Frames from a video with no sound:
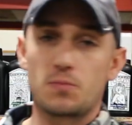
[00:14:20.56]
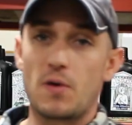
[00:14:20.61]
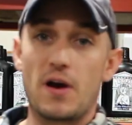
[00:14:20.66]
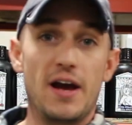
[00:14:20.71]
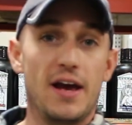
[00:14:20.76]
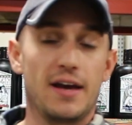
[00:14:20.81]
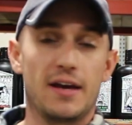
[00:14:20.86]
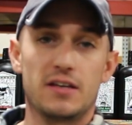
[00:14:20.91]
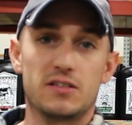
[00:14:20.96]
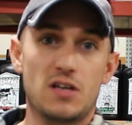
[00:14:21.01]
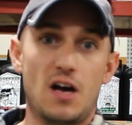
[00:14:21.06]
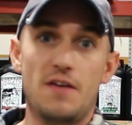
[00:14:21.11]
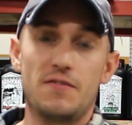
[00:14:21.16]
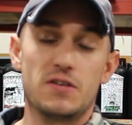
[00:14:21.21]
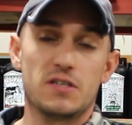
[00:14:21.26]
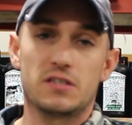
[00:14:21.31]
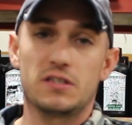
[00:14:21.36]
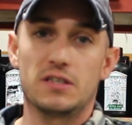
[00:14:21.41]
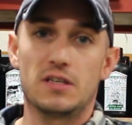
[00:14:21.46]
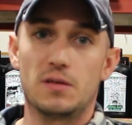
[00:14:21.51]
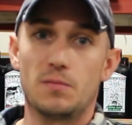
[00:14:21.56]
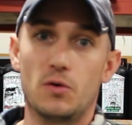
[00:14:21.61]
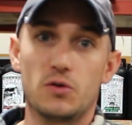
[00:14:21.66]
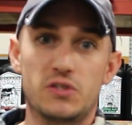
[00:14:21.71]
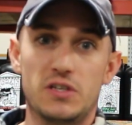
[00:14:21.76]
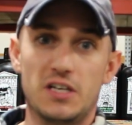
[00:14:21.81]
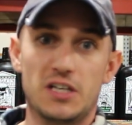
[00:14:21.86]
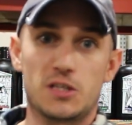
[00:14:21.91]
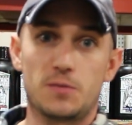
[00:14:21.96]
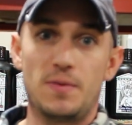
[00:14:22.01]
spraying is obviously the
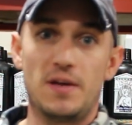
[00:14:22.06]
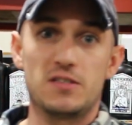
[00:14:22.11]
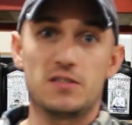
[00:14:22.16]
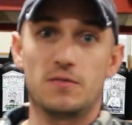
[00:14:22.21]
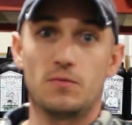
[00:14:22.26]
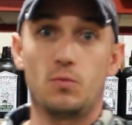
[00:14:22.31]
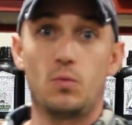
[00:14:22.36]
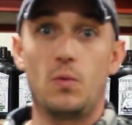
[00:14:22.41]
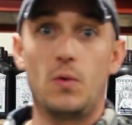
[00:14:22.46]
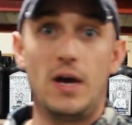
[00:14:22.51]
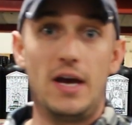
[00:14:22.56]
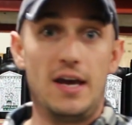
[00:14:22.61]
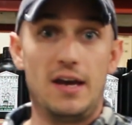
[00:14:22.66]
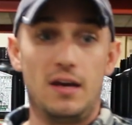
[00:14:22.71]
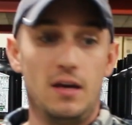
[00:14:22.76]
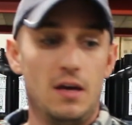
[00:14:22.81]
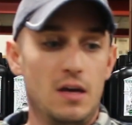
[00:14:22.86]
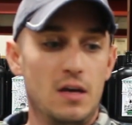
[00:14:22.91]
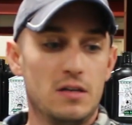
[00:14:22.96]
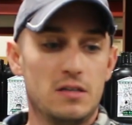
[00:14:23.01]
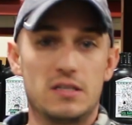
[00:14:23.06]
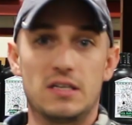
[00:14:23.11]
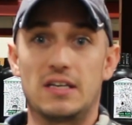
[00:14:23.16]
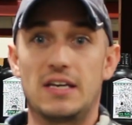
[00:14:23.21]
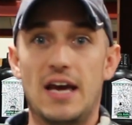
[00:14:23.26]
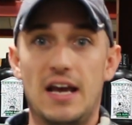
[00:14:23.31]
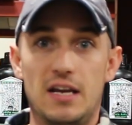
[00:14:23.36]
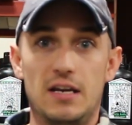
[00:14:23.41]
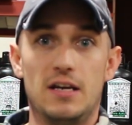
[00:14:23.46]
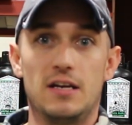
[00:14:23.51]
most inexpensive way to
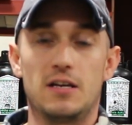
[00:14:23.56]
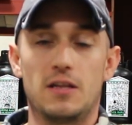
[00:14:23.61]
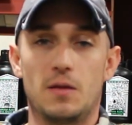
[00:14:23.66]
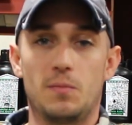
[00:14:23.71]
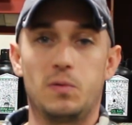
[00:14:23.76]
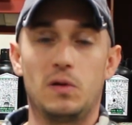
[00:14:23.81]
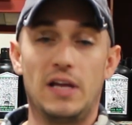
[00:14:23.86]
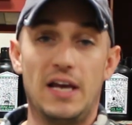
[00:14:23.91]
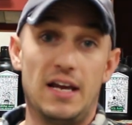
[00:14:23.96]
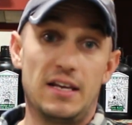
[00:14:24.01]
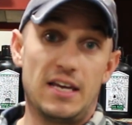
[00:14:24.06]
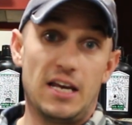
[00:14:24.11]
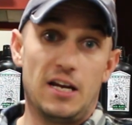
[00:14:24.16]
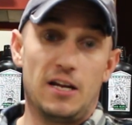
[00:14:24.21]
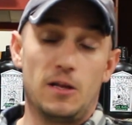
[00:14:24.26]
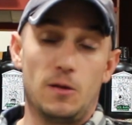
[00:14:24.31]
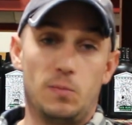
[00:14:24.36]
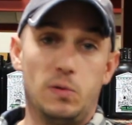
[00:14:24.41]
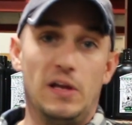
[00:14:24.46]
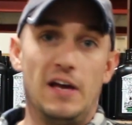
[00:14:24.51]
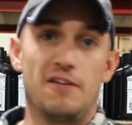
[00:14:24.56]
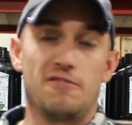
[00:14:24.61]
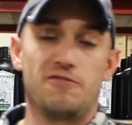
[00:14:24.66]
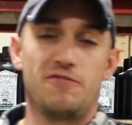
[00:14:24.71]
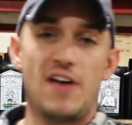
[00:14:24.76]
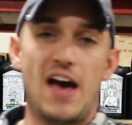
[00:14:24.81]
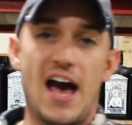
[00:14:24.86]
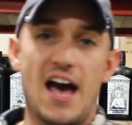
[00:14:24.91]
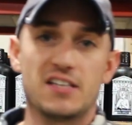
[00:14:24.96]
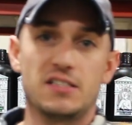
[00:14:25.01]
get it into the plant, get it into the plant
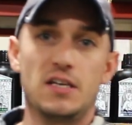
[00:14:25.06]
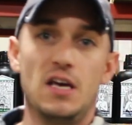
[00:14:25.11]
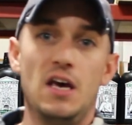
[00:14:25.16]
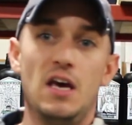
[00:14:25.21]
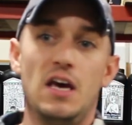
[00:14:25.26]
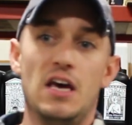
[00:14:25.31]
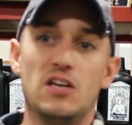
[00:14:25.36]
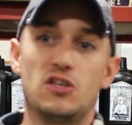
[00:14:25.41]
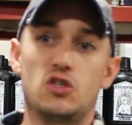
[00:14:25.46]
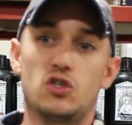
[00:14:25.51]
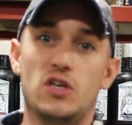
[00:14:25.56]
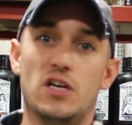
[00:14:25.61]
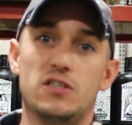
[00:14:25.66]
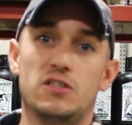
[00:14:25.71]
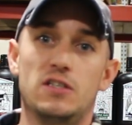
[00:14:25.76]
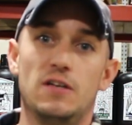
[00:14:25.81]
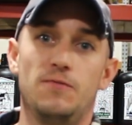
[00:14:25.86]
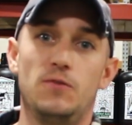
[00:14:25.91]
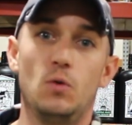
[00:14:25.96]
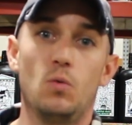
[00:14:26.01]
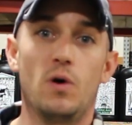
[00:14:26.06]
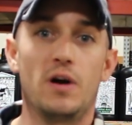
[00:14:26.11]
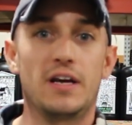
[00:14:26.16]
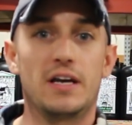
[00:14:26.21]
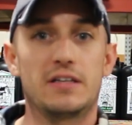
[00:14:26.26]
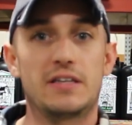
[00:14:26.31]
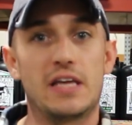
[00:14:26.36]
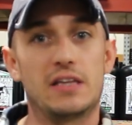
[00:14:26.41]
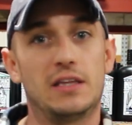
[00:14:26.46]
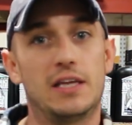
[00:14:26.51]
fast. It's just if you want
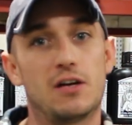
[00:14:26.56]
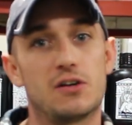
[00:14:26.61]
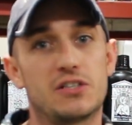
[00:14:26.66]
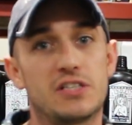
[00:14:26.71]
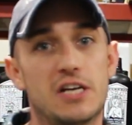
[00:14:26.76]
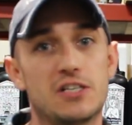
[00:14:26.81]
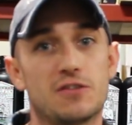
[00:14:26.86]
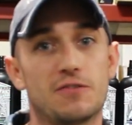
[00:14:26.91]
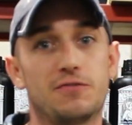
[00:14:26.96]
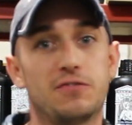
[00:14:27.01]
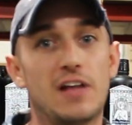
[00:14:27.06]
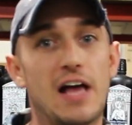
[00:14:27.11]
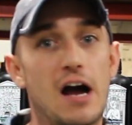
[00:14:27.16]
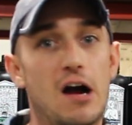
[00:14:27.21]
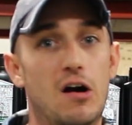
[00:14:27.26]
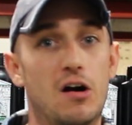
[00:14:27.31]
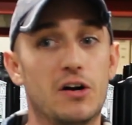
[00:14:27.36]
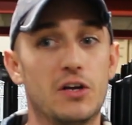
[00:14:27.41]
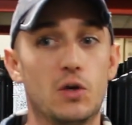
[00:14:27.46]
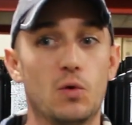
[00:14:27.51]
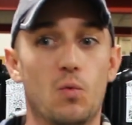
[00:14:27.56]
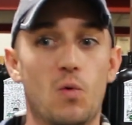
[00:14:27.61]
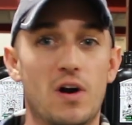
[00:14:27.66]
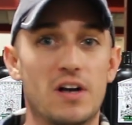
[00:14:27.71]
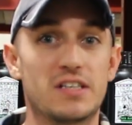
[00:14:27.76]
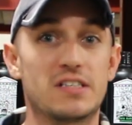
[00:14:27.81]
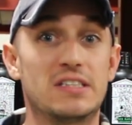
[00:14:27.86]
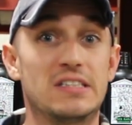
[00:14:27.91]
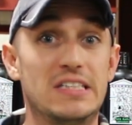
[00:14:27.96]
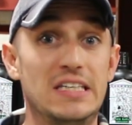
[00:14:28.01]
to get that later stage of flower, you
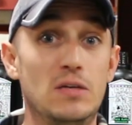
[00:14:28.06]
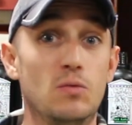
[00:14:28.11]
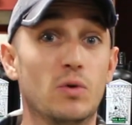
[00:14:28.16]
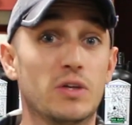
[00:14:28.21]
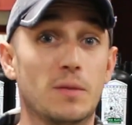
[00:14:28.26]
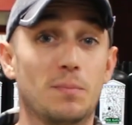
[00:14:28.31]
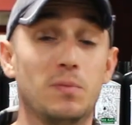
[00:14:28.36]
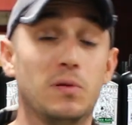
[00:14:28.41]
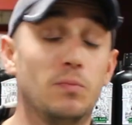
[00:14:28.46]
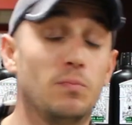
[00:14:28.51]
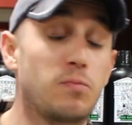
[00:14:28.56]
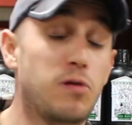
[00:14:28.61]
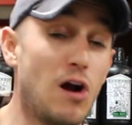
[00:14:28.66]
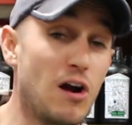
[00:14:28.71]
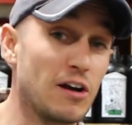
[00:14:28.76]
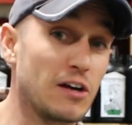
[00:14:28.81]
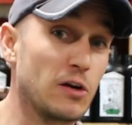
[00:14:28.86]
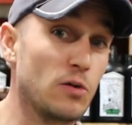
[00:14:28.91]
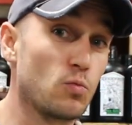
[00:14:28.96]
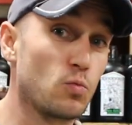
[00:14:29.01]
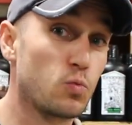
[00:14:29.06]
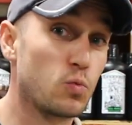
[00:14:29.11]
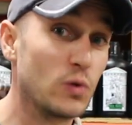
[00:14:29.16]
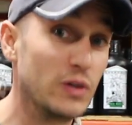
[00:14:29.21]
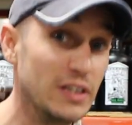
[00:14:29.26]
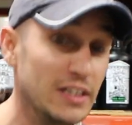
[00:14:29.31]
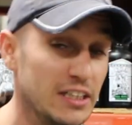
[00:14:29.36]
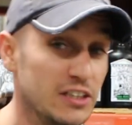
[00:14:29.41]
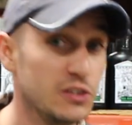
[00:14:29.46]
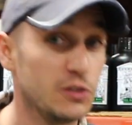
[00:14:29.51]
want to see what the product can
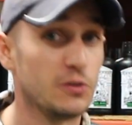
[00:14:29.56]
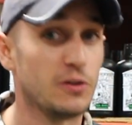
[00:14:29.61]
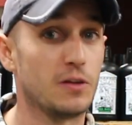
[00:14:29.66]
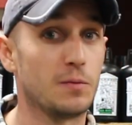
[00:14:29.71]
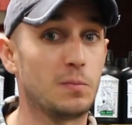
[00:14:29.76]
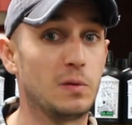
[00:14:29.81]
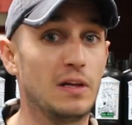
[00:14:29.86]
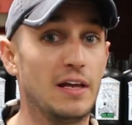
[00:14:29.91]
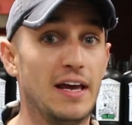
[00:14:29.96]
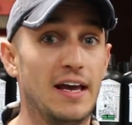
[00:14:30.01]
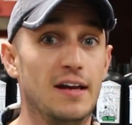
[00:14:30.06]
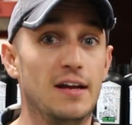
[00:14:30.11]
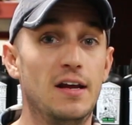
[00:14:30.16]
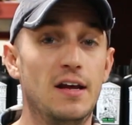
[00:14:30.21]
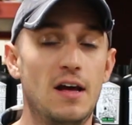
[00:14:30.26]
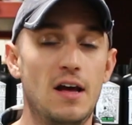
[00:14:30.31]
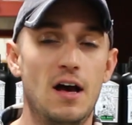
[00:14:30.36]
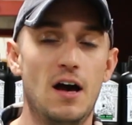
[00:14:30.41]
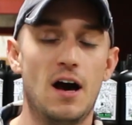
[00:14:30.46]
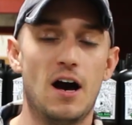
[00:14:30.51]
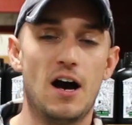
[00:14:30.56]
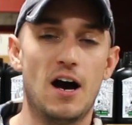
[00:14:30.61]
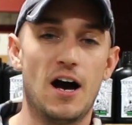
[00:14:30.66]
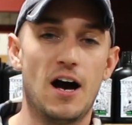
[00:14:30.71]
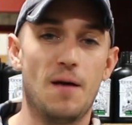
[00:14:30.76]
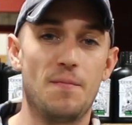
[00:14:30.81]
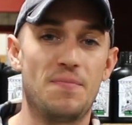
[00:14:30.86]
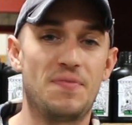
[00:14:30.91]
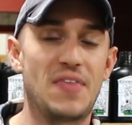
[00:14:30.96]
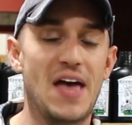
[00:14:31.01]
really do to the plant,
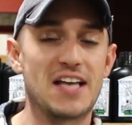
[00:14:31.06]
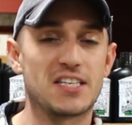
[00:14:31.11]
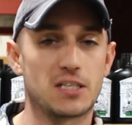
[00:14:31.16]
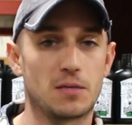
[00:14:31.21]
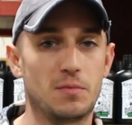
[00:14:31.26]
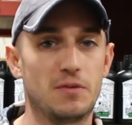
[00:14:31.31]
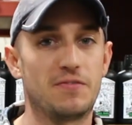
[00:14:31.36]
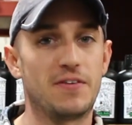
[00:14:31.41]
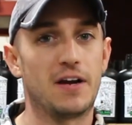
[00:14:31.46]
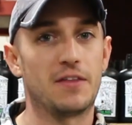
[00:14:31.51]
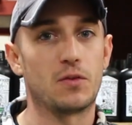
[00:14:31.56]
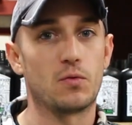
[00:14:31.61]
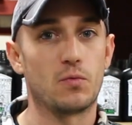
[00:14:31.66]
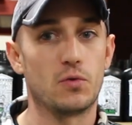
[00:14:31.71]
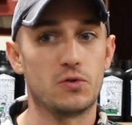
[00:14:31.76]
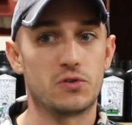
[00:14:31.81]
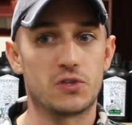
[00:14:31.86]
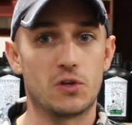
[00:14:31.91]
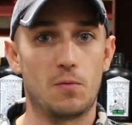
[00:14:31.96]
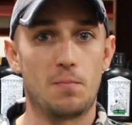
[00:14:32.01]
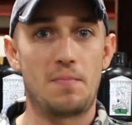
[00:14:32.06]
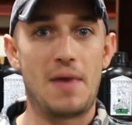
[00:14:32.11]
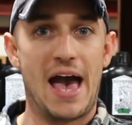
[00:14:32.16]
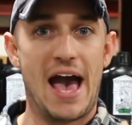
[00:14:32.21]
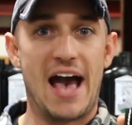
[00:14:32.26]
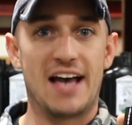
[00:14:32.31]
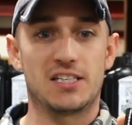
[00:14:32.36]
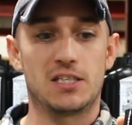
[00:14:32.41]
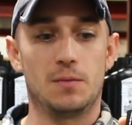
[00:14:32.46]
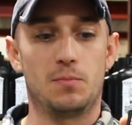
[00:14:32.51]
that's going to be fed at the root zone
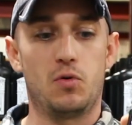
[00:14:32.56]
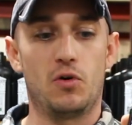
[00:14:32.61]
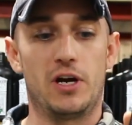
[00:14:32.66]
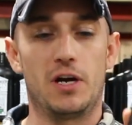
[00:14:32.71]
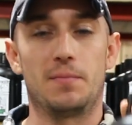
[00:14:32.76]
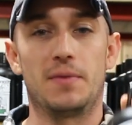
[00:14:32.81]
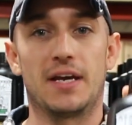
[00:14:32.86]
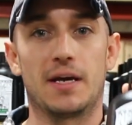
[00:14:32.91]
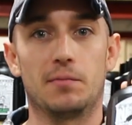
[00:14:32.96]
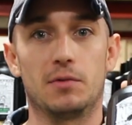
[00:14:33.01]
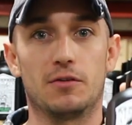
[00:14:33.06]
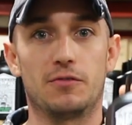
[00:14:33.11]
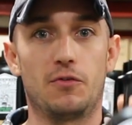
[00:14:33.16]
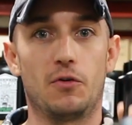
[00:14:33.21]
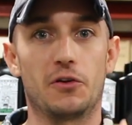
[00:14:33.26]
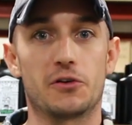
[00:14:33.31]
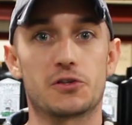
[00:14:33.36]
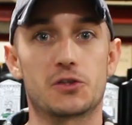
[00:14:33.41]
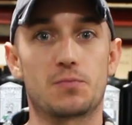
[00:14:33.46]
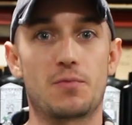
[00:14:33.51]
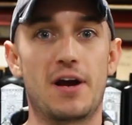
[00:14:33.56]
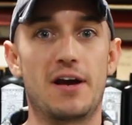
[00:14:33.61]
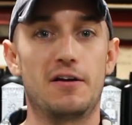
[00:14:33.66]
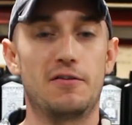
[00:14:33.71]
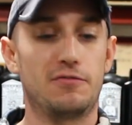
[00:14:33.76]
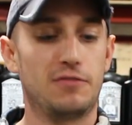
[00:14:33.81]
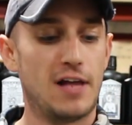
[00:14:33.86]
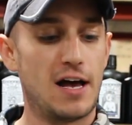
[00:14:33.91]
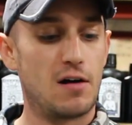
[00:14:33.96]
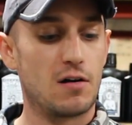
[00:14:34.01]
past the point of being able to foliar spray
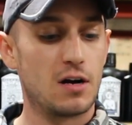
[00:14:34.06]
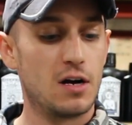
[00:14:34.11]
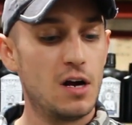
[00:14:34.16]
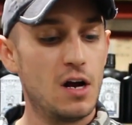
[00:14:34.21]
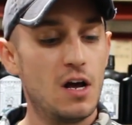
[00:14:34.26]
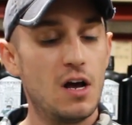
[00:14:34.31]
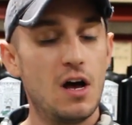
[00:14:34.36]
into flower.